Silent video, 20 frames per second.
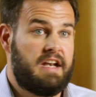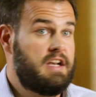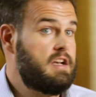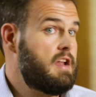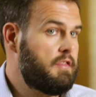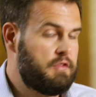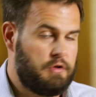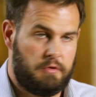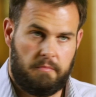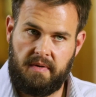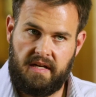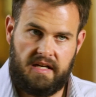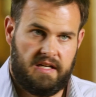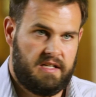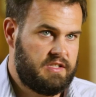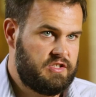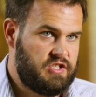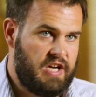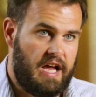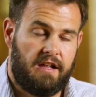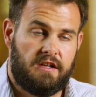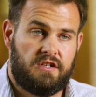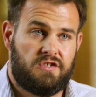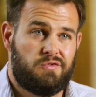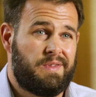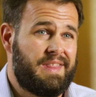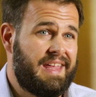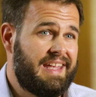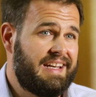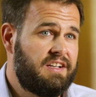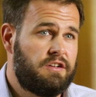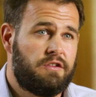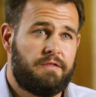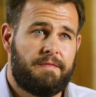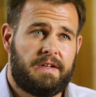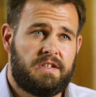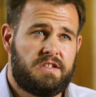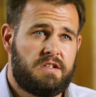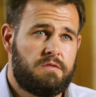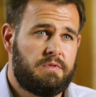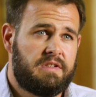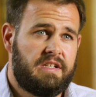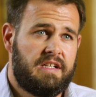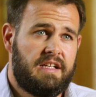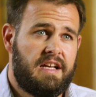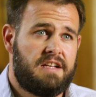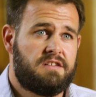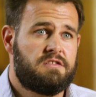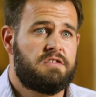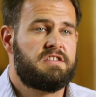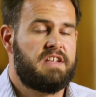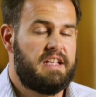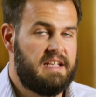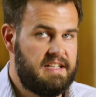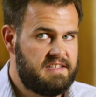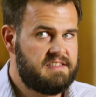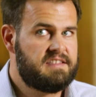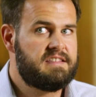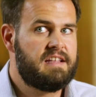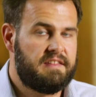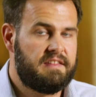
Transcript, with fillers: And another big challenge with any intervention with teenagers is